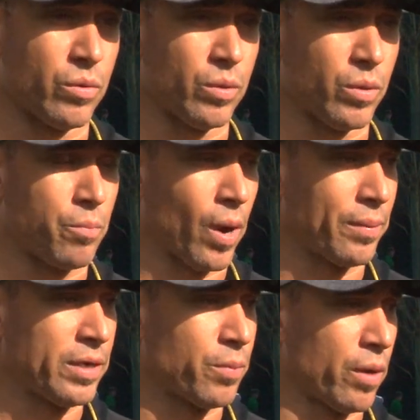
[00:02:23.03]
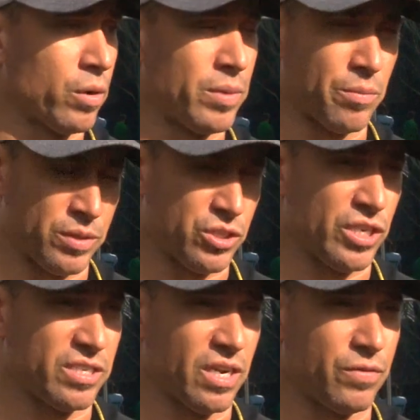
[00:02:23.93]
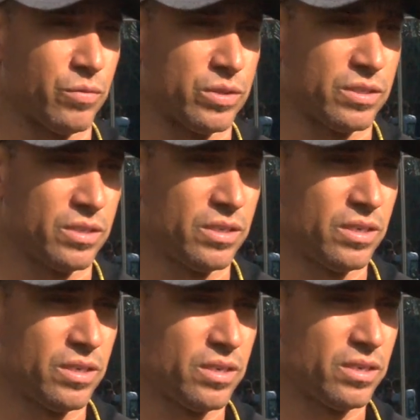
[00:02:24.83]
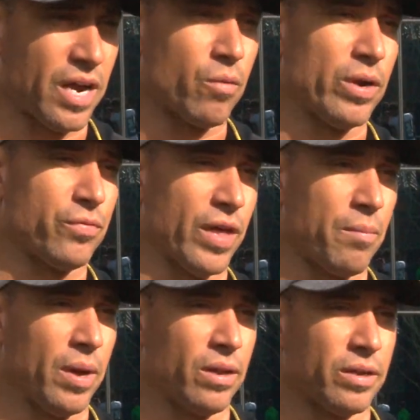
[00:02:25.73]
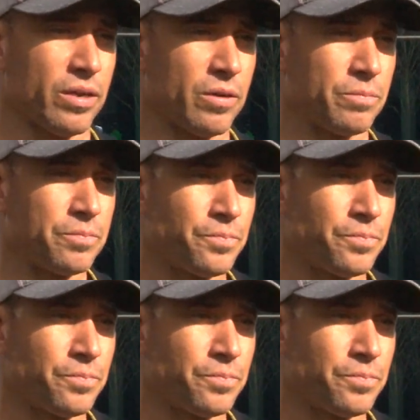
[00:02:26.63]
he probably wouldn't be in the position he's in if he was not ready for that mentally. You know?